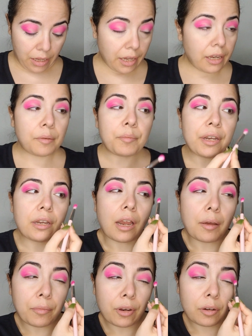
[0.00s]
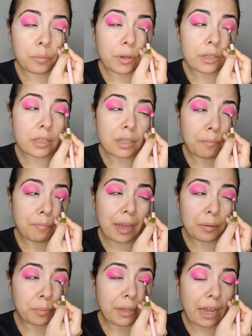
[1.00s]
In a minute, I'm gonna put some
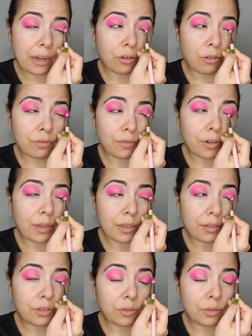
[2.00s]
matte black over it.